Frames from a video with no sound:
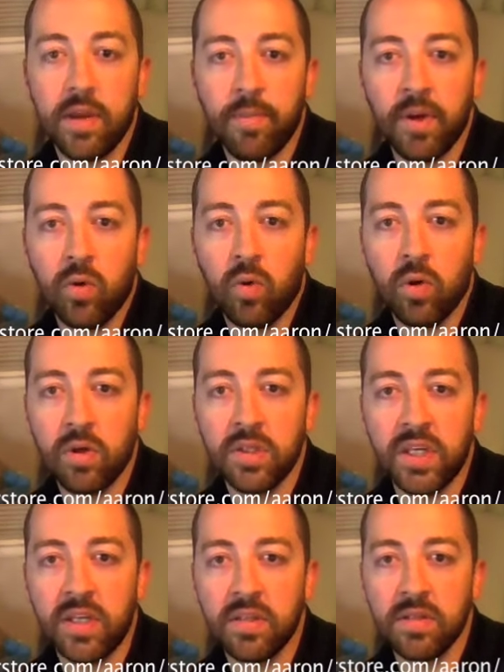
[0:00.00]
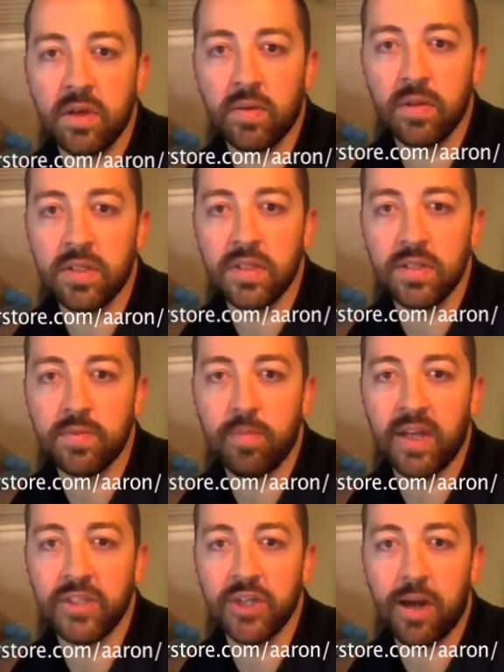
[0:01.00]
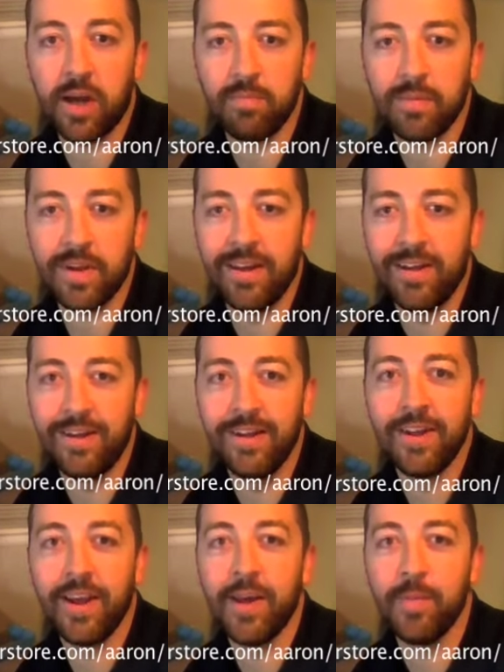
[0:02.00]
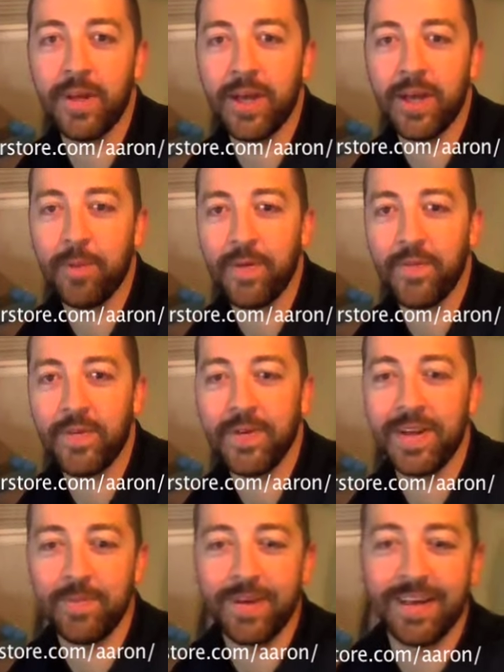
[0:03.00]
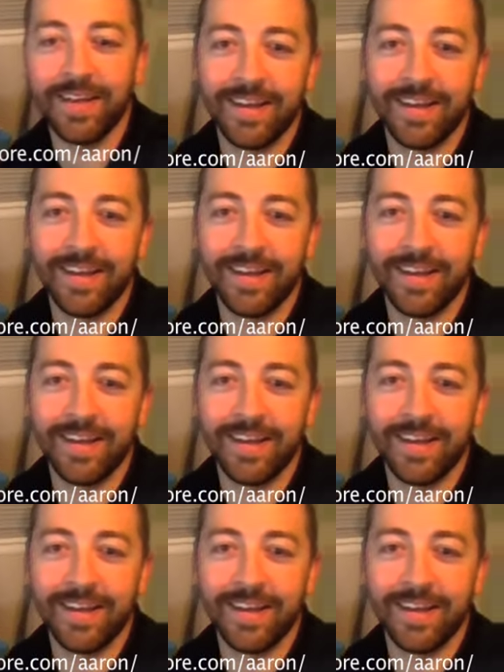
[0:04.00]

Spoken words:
I'm in quarantine, so this is my job. Hit me up if you need me.